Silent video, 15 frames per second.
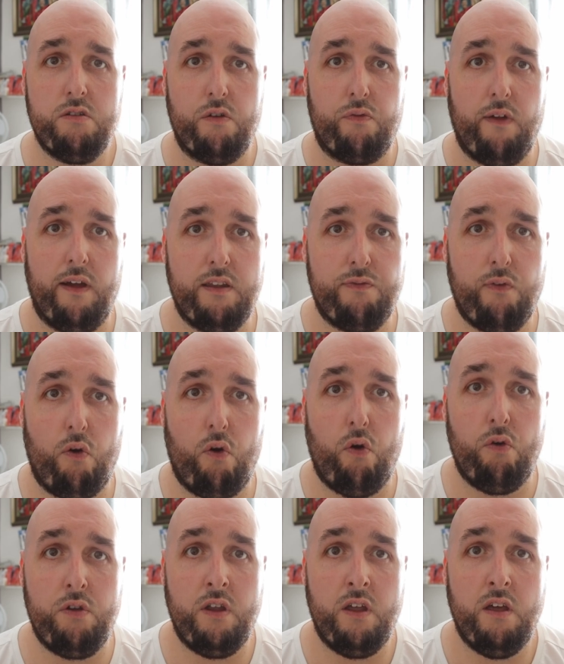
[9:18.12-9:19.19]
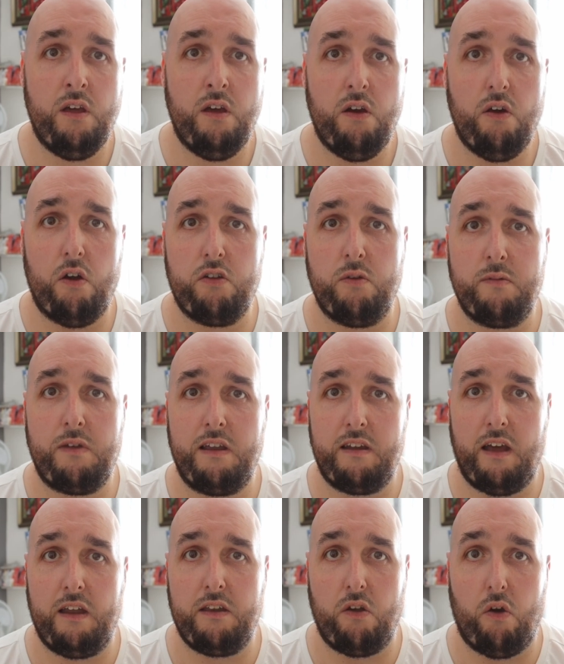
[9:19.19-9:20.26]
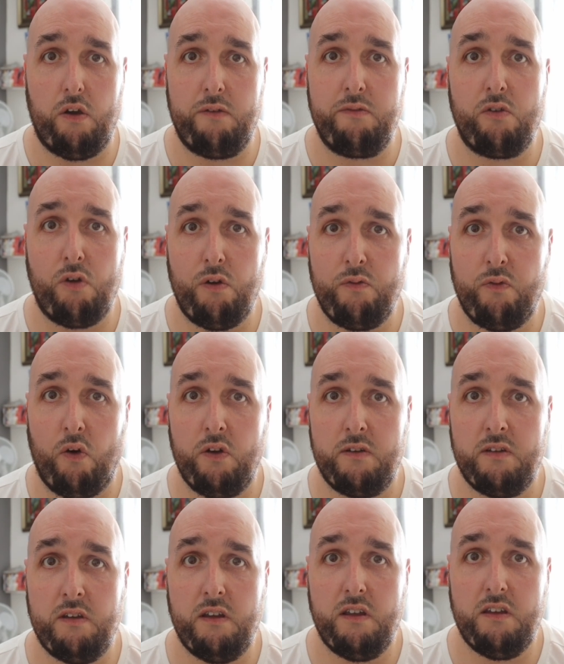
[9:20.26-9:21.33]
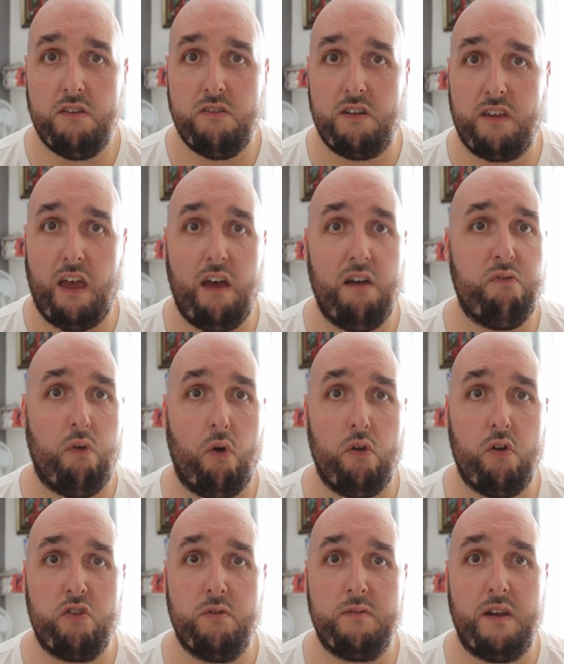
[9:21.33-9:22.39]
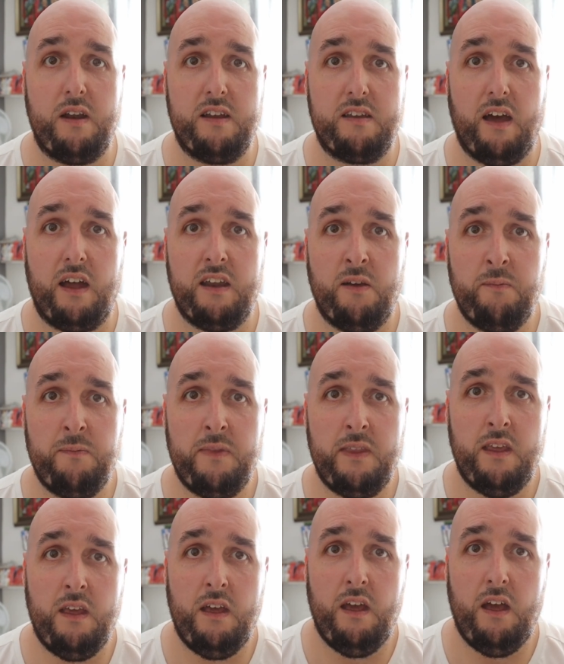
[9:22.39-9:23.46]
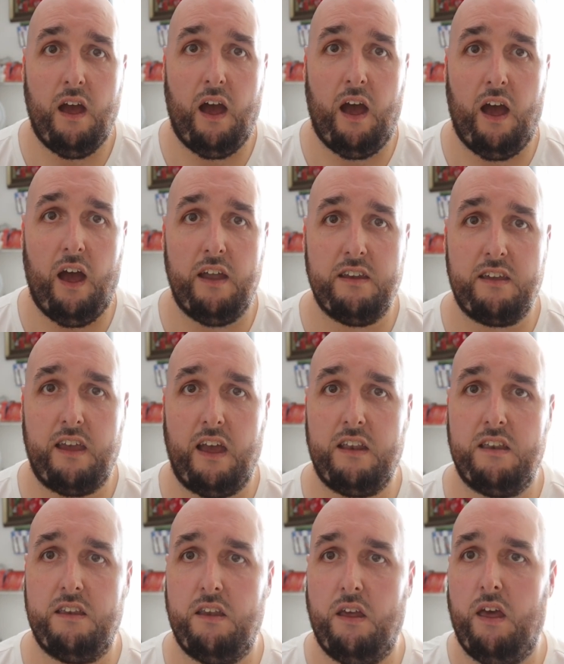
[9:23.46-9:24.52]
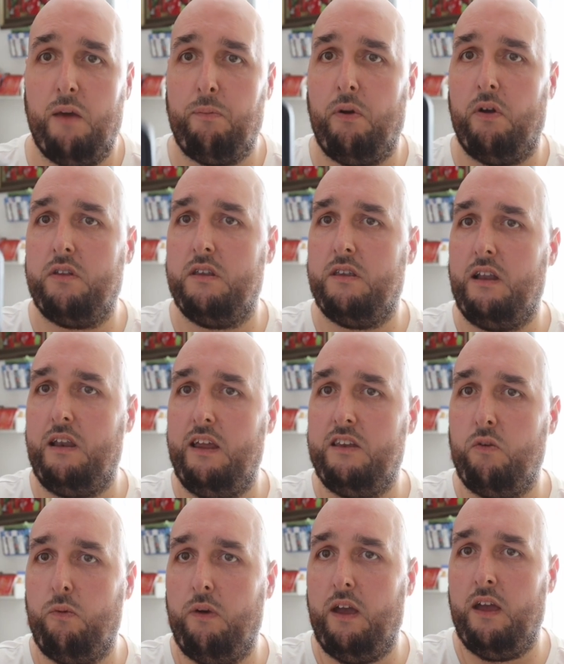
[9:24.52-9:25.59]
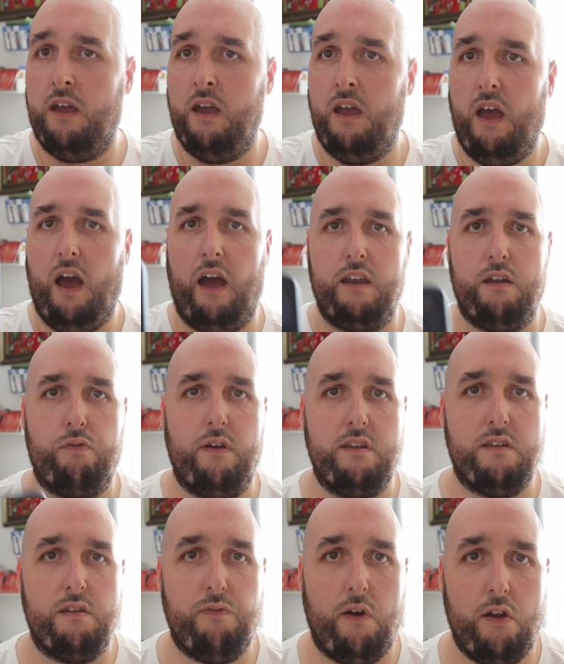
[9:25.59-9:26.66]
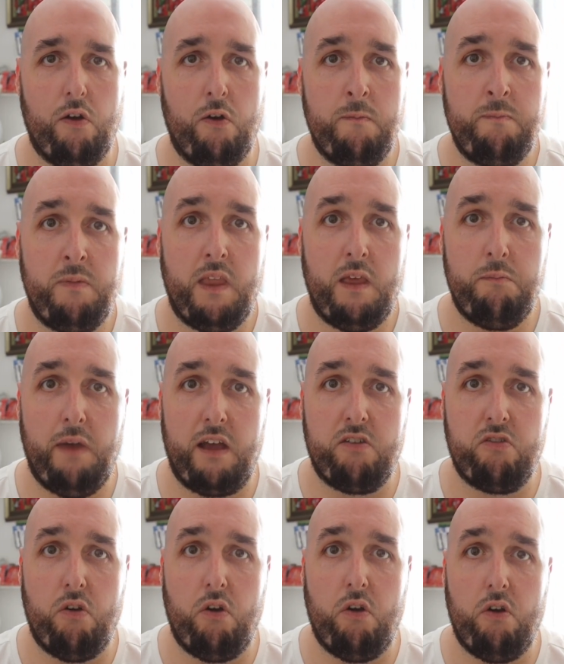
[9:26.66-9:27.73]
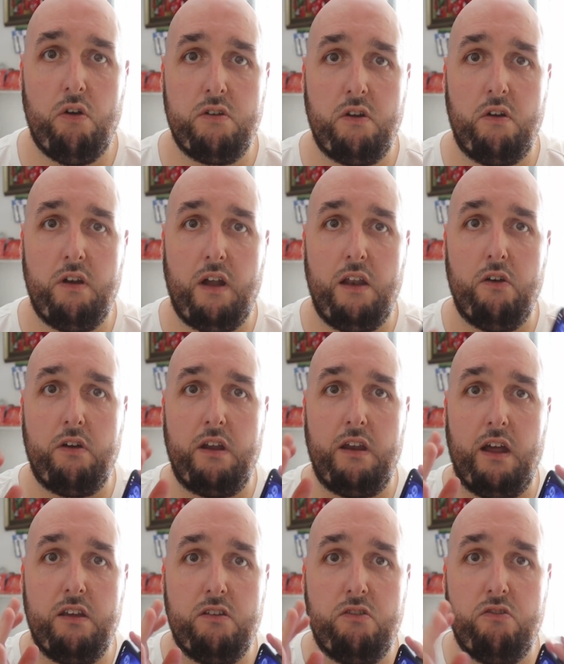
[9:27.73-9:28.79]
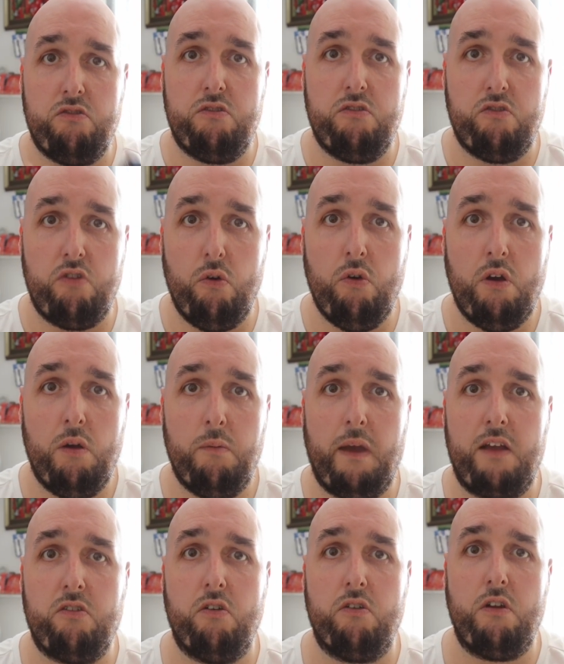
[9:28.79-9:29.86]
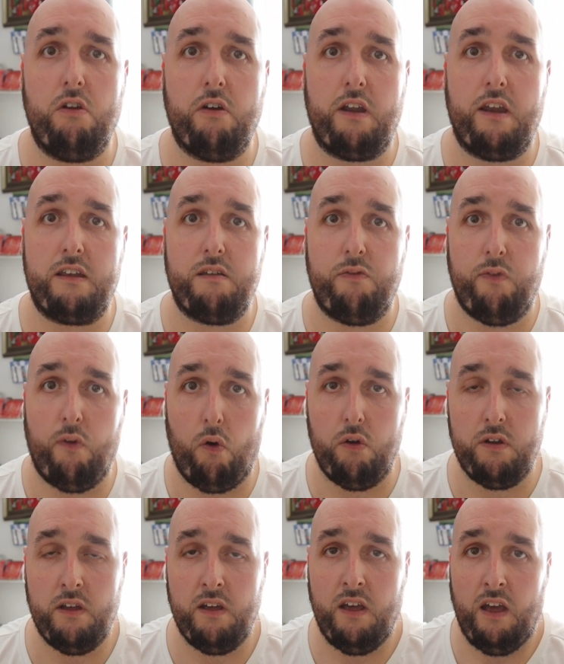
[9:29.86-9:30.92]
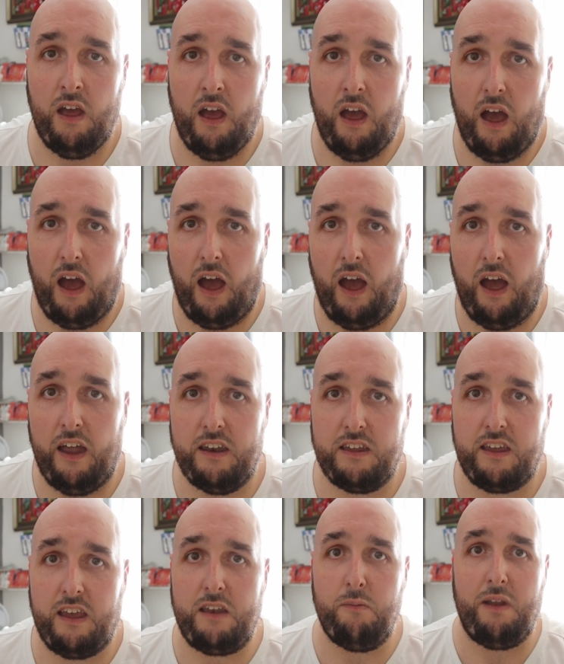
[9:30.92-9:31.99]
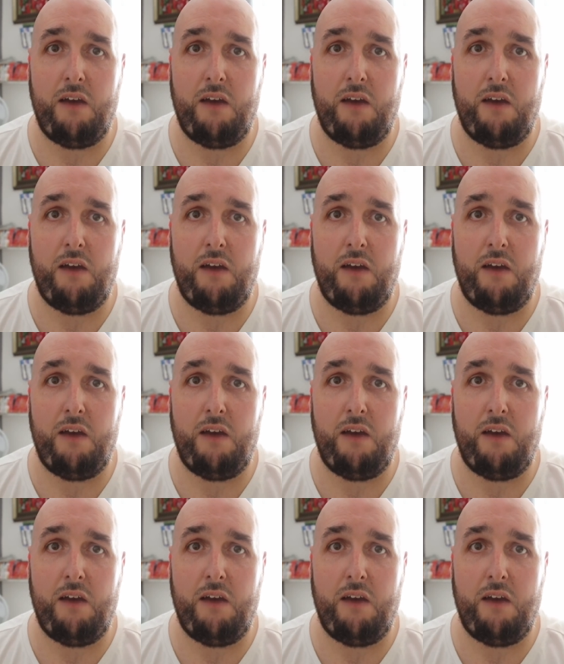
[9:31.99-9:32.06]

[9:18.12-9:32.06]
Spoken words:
their friend's phone, or something like that, or even their own phone. Just get a phone or something like that, and get the person to lead the way and the friends to follow. Make sure they're not looking at you, make sure they're looking at the phone, and get them